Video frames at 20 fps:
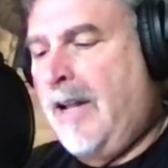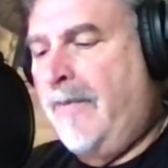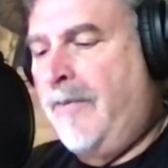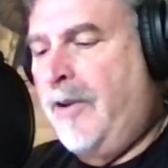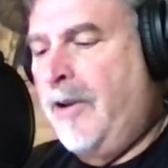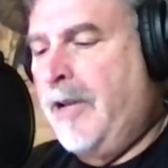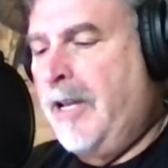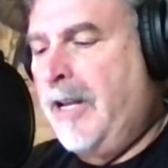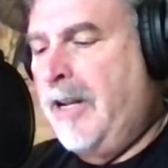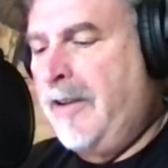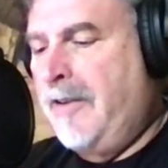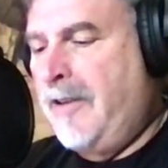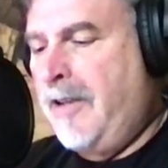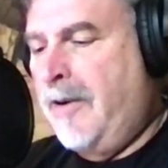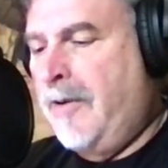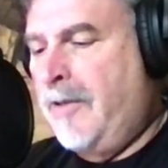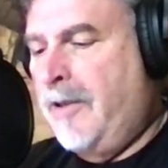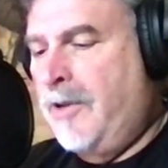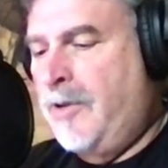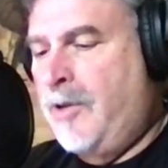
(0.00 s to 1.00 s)
If you get a
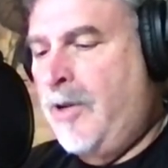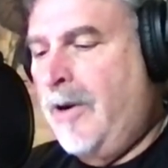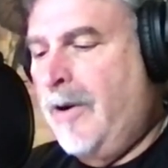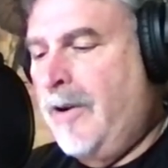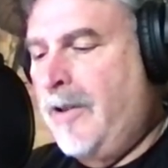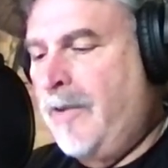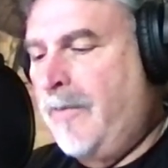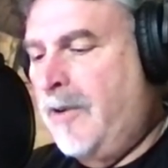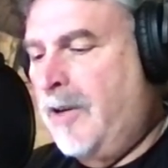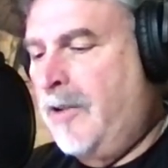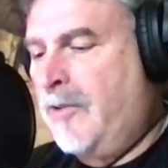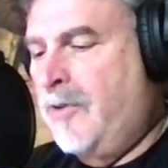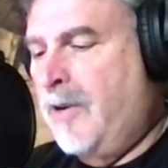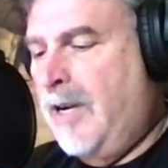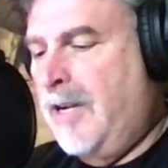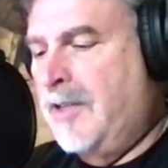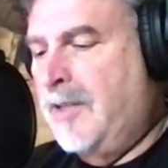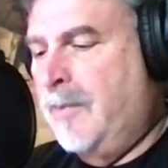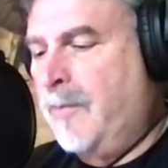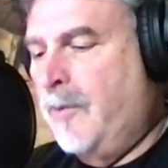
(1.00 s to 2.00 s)
deer this year and you want to
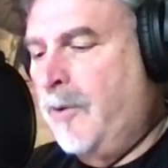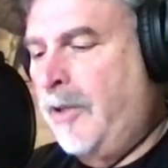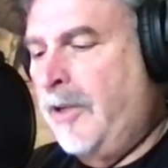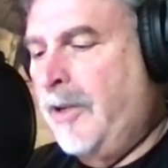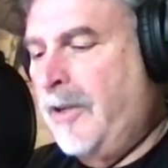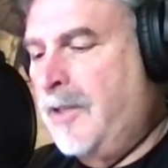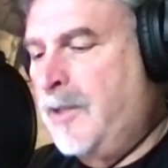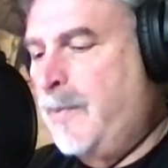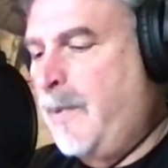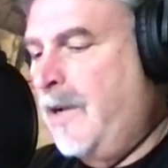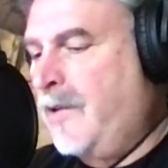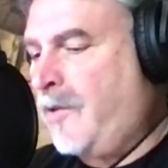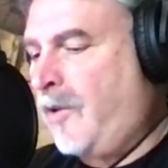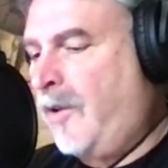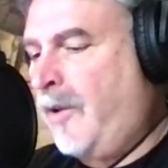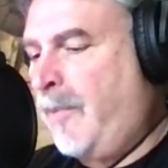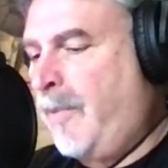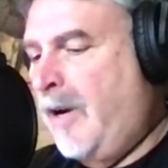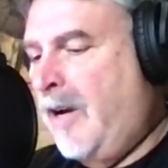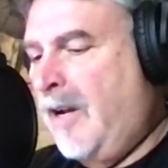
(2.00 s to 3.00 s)
try some really good
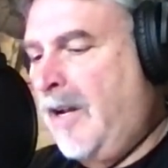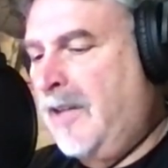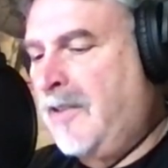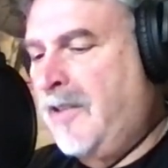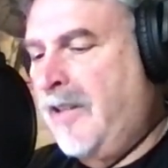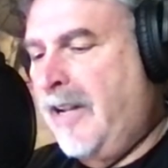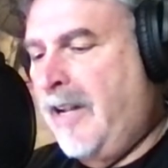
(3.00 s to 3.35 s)
specialty products,